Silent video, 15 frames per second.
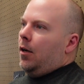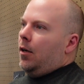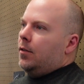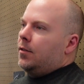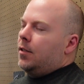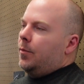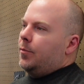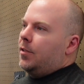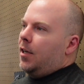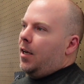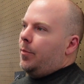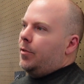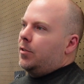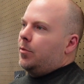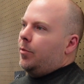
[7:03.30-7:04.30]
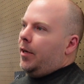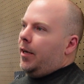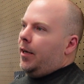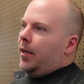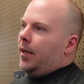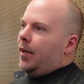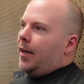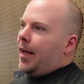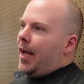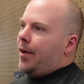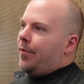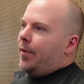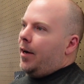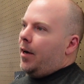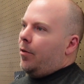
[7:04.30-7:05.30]
Sometime between
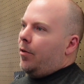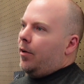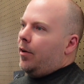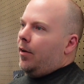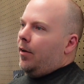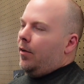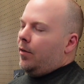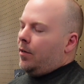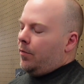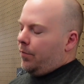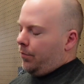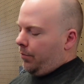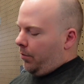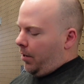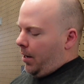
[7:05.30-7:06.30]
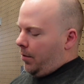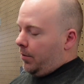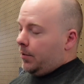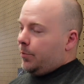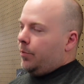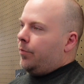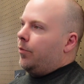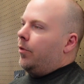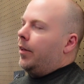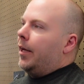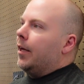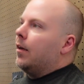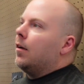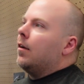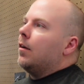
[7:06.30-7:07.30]
half an hour ago and 4 hours before
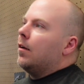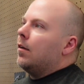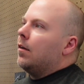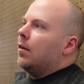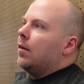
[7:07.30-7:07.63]
that.